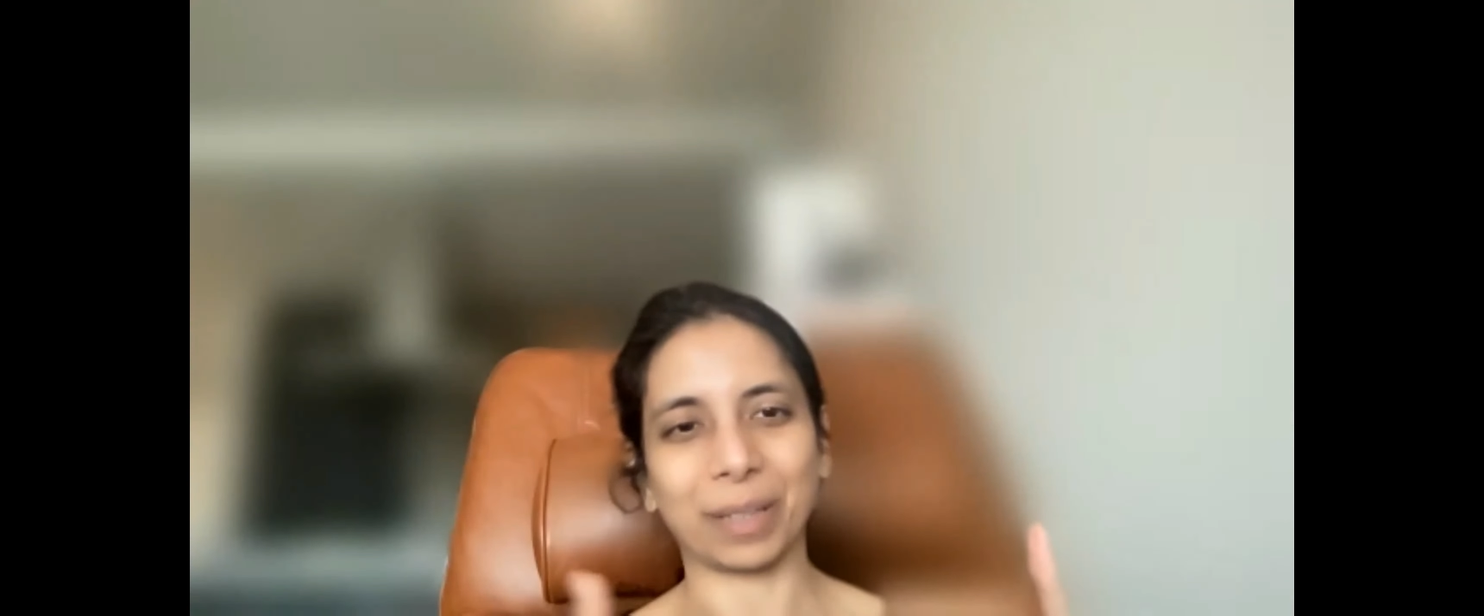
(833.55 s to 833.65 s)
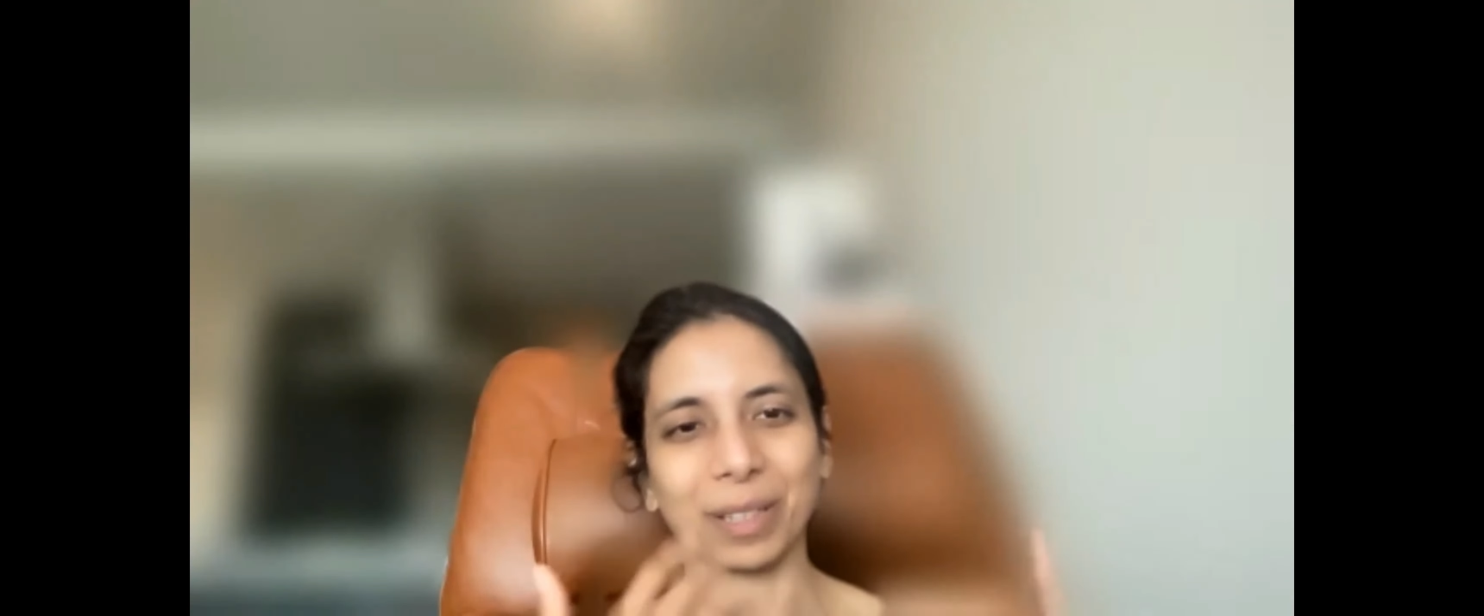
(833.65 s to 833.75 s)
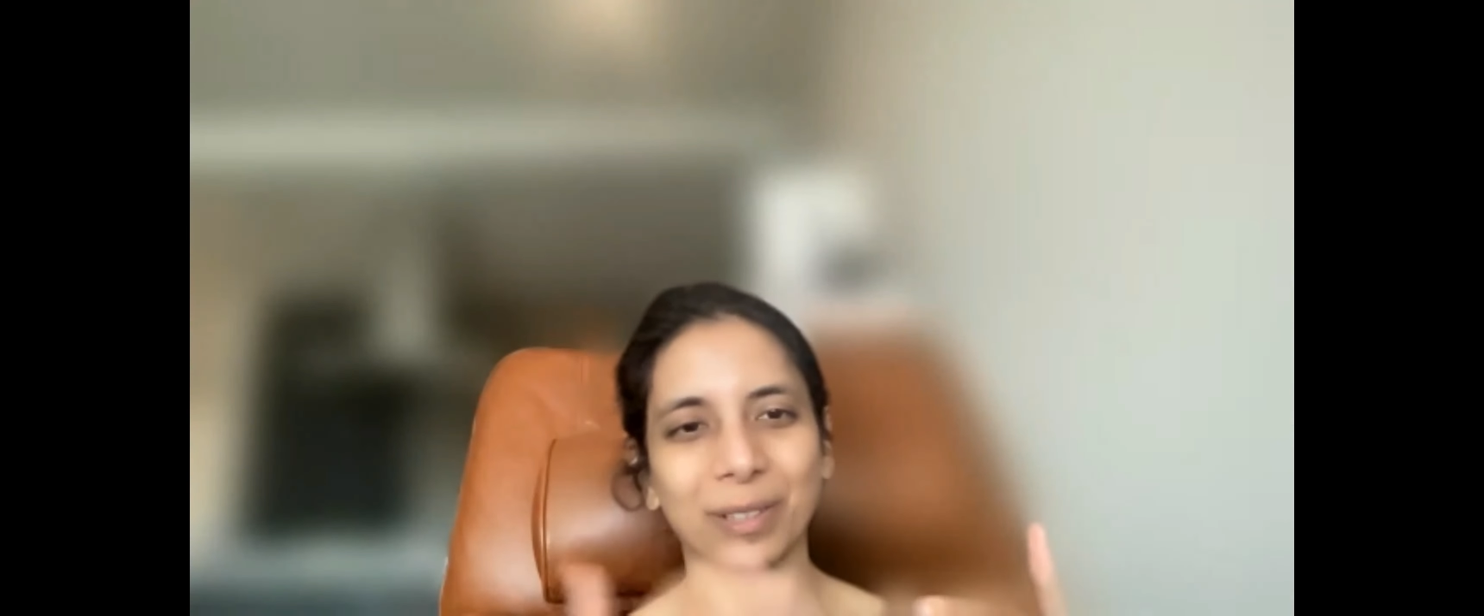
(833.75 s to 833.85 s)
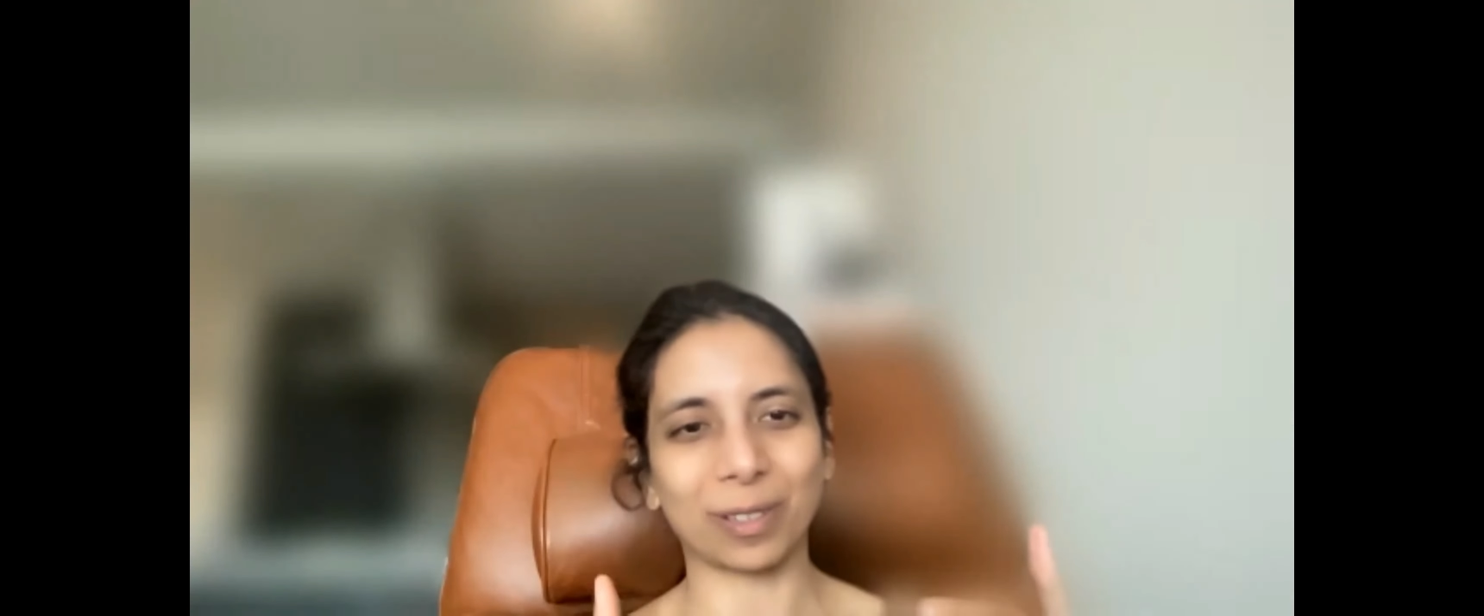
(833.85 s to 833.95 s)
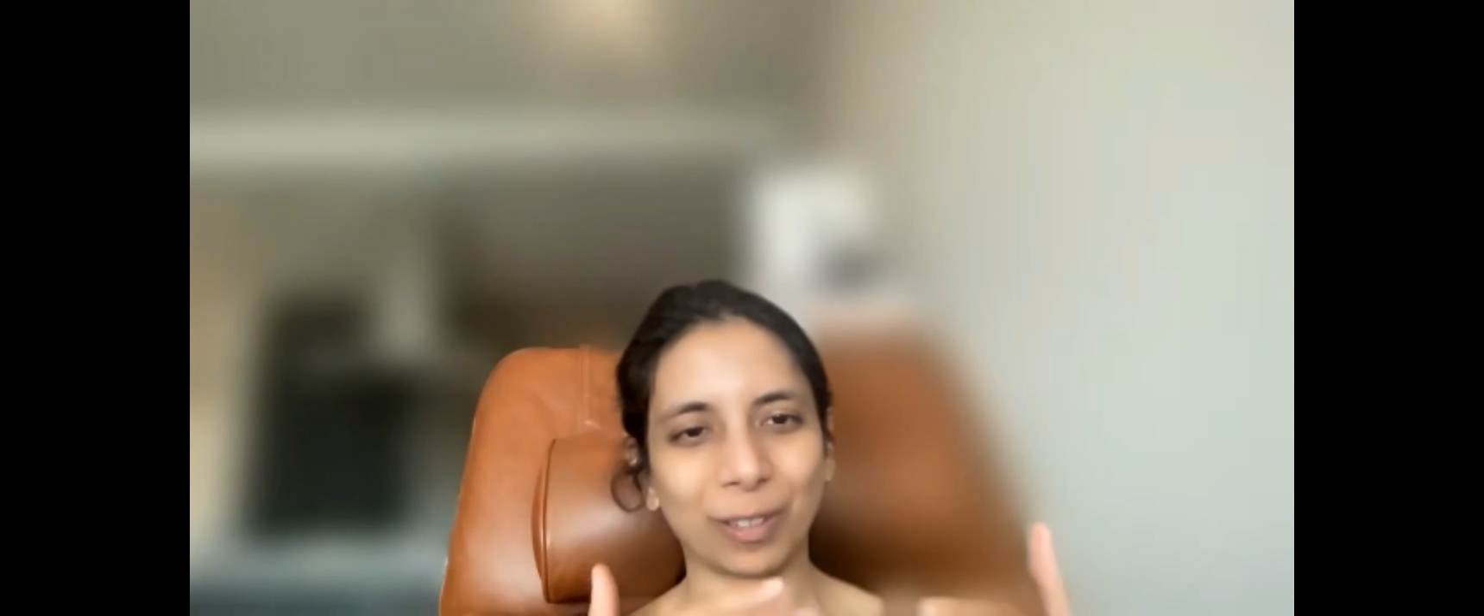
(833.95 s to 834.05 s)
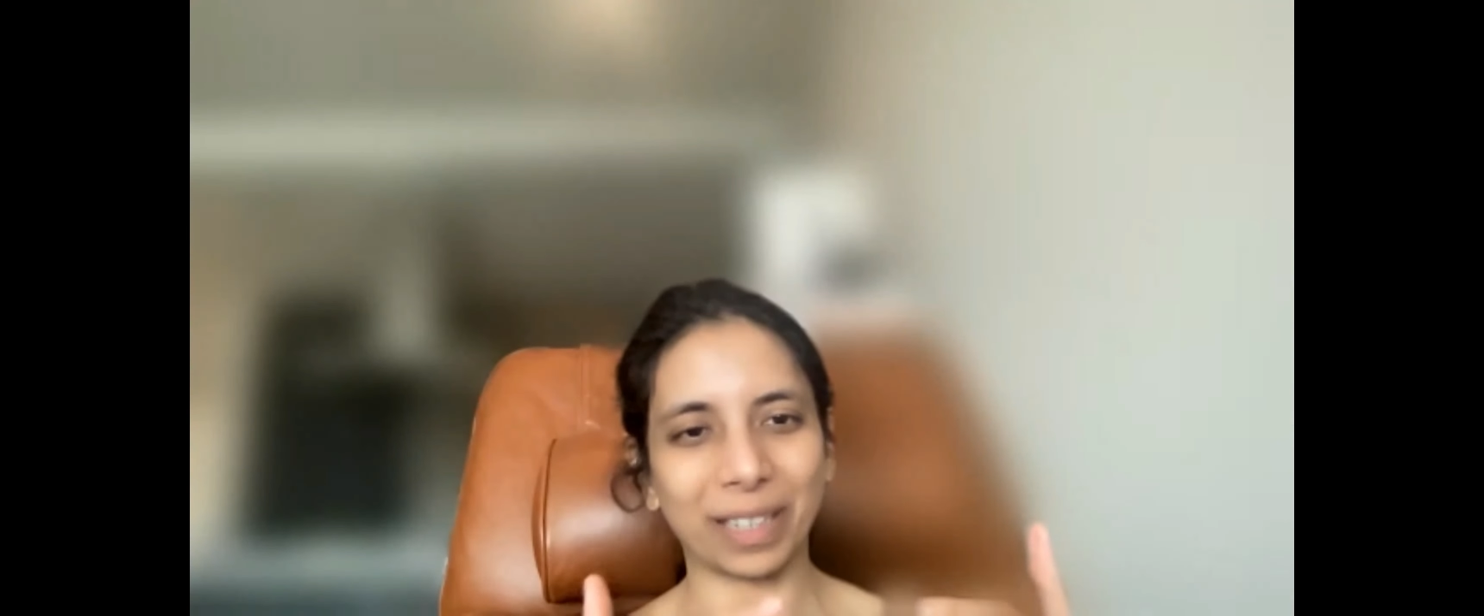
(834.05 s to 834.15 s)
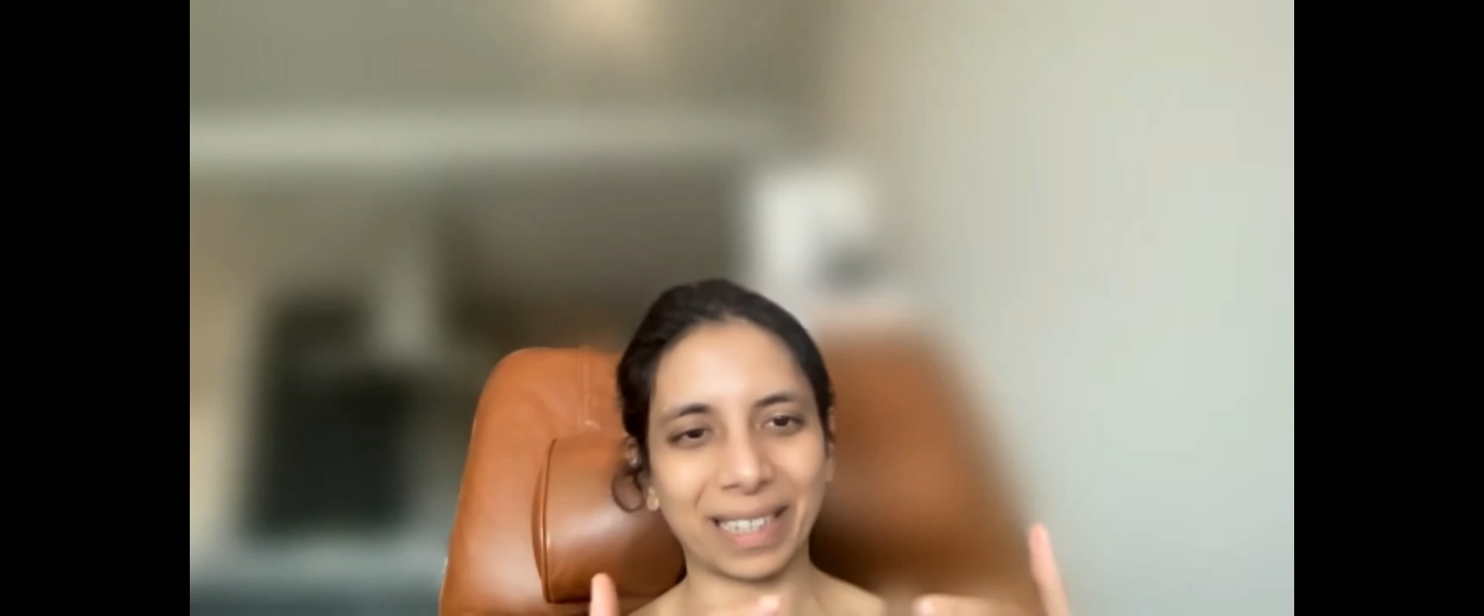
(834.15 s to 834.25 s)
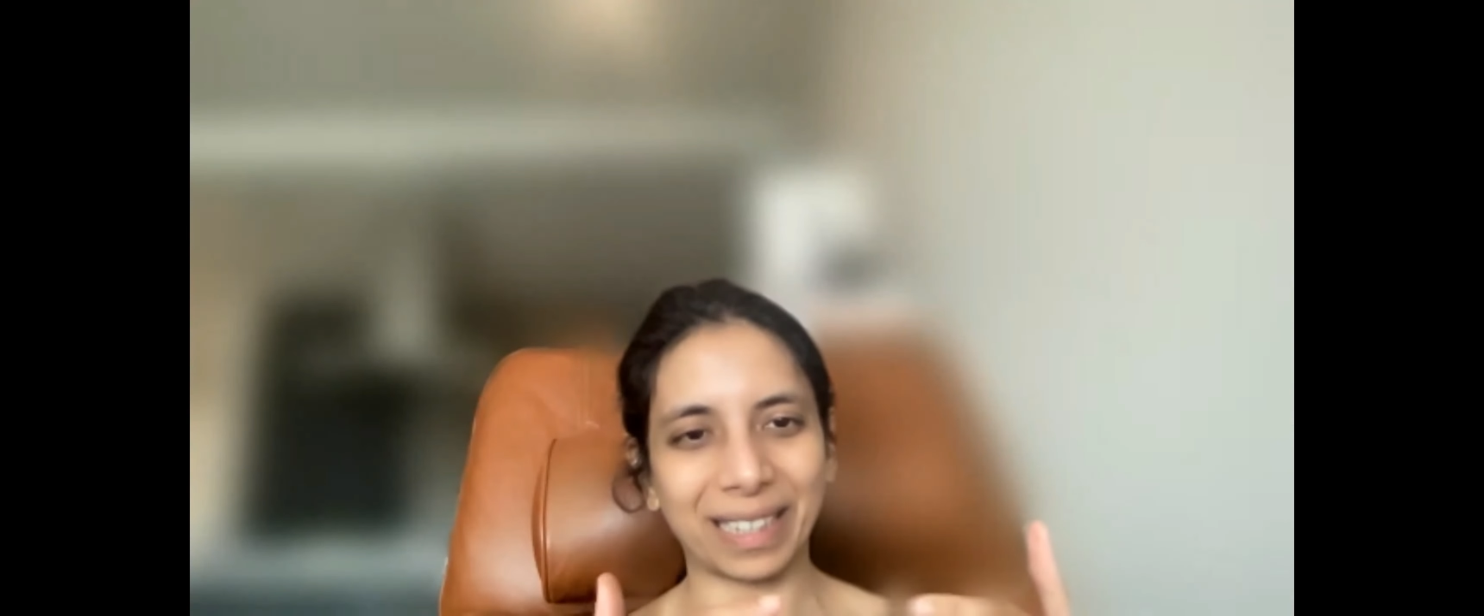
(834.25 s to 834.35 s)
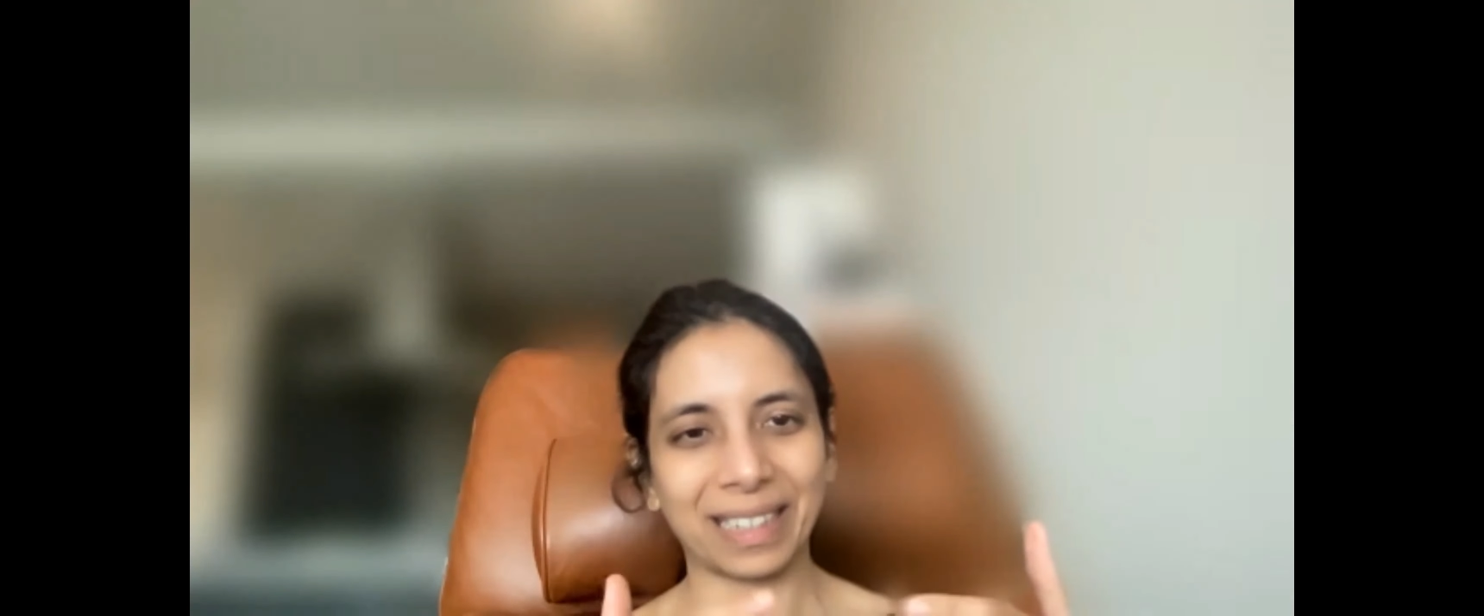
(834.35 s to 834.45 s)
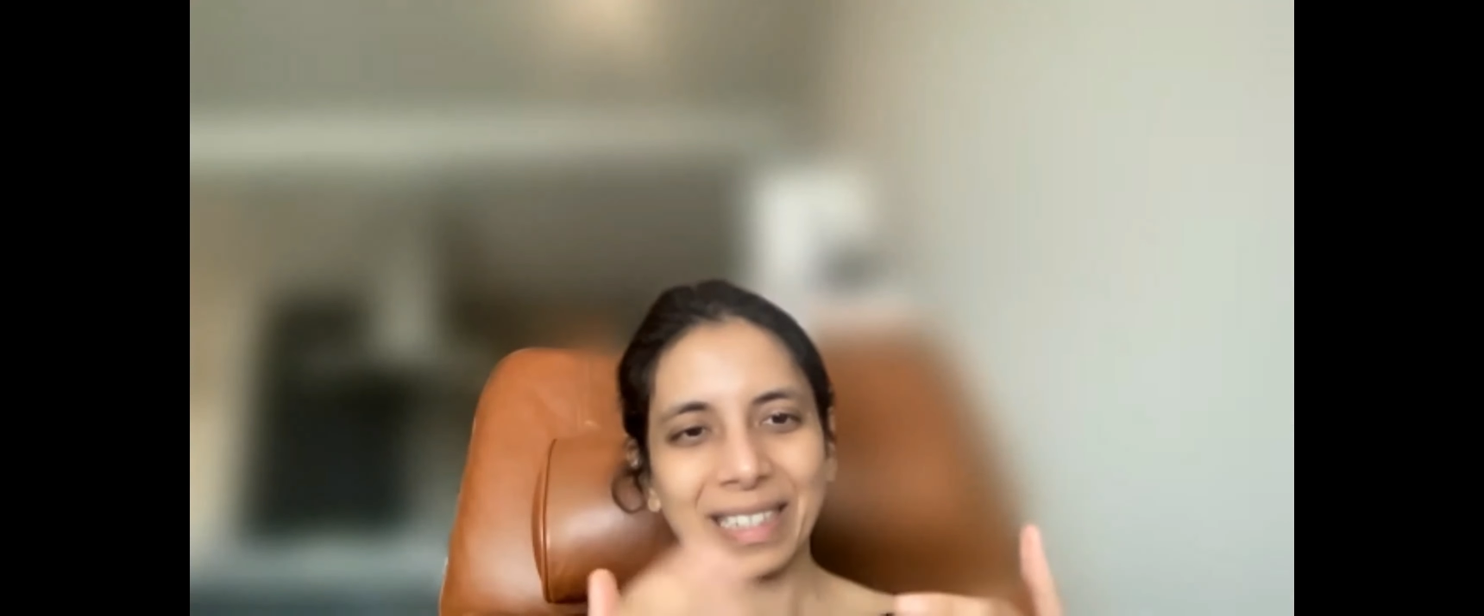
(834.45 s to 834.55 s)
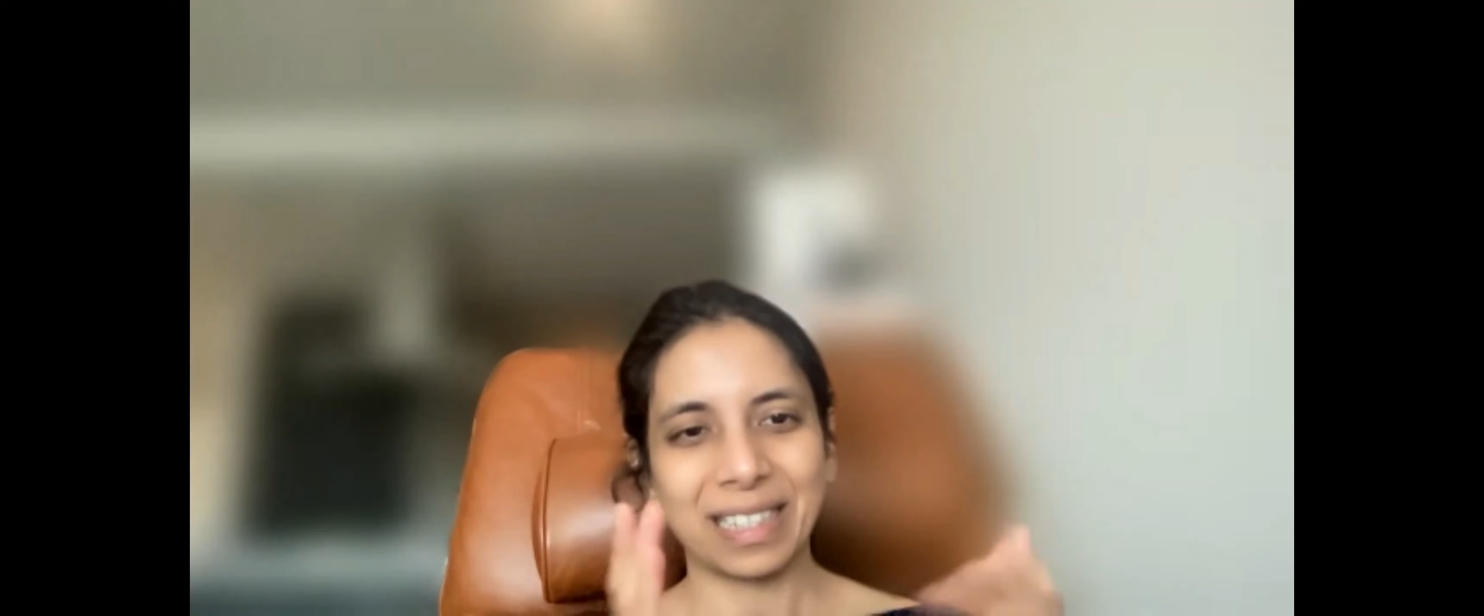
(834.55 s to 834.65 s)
Because looking at